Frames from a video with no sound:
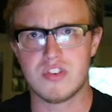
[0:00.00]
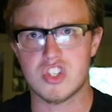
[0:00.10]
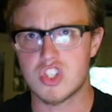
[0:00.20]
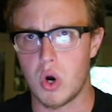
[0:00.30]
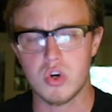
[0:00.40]

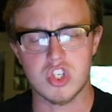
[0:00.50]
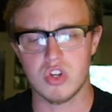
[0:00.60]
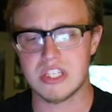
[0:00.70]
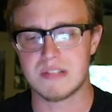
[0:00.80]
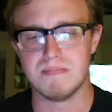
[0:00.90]

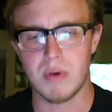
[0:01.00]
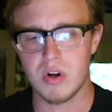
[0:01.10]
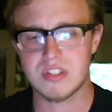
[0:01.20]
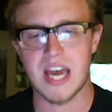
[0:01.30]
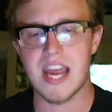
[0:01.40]
socialist
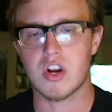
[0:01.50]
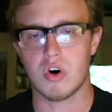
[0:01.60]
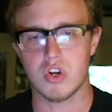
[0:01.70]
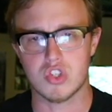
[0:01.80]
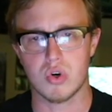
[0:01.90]

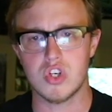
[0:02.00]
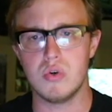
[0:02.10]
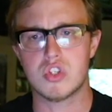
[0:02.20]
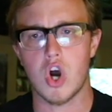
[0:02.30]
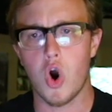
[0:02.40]
multicultural
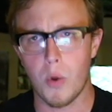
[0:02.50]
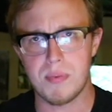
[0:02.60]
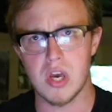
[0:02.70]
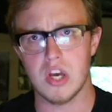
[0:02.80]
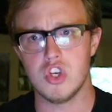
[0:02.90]

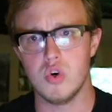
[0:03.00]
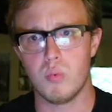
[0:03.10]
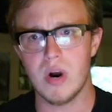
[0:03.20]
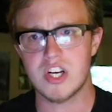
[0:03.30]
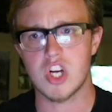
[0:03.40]
utopia you
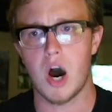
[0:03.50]
wish